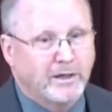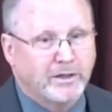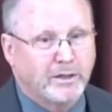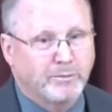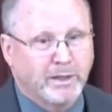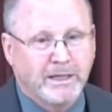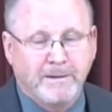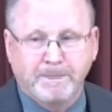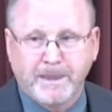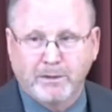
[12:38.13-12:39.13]
on it, but
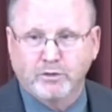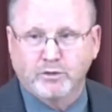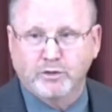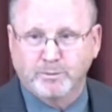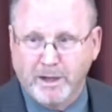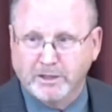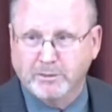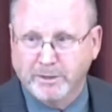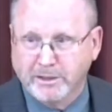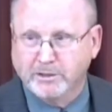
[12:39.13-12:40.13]
there was a
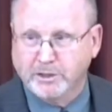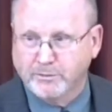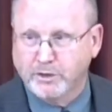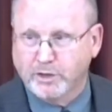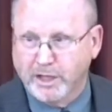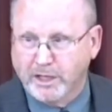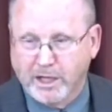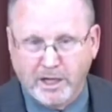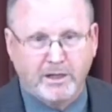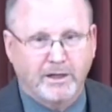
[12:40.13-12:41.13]
responsibility of you to take
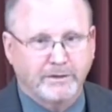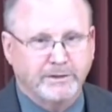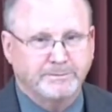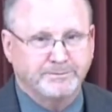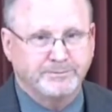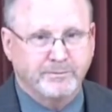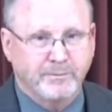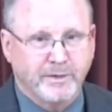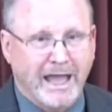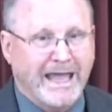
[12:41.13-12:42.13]
care of it
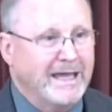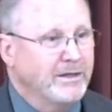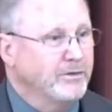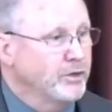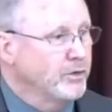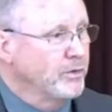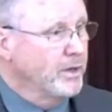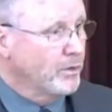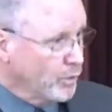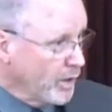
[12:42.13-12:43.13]
and to
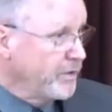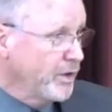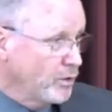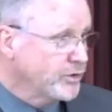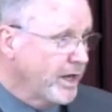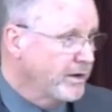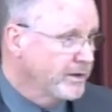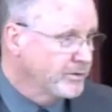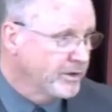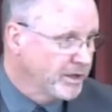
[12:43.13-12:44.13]
run those
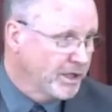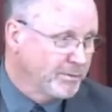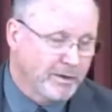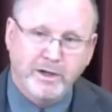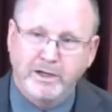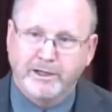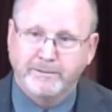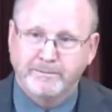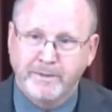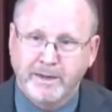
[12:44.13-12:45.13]
errands that needed to be run.
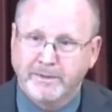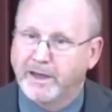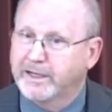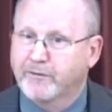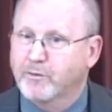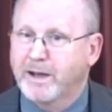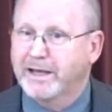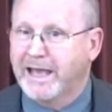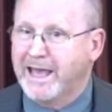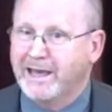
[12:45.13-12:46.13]
Not
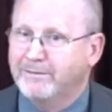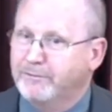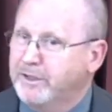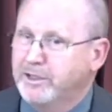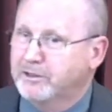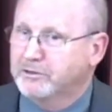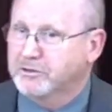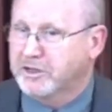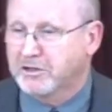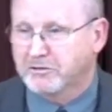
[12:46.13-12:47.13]
everybody had vehicles,
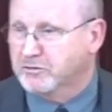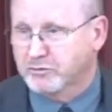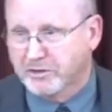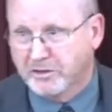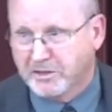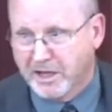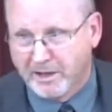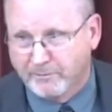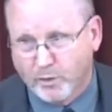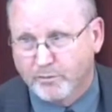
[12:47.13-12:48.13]
so they could just run to
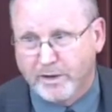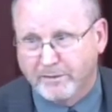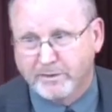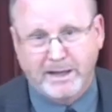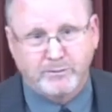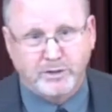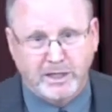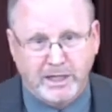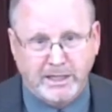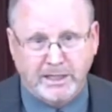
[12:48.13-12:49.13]
town four or five times a
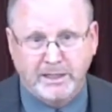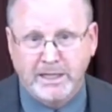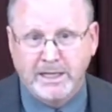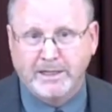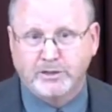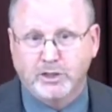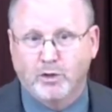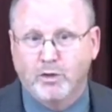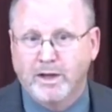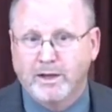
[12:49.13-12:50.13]
day, and, and
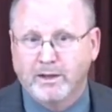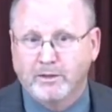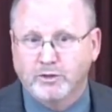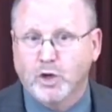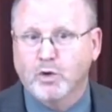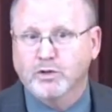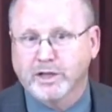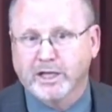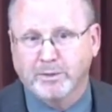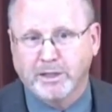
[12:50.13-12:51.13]
so chores
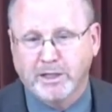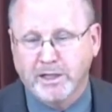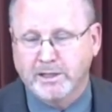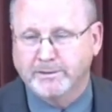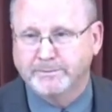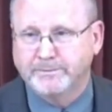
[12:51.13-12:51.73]
had to be done.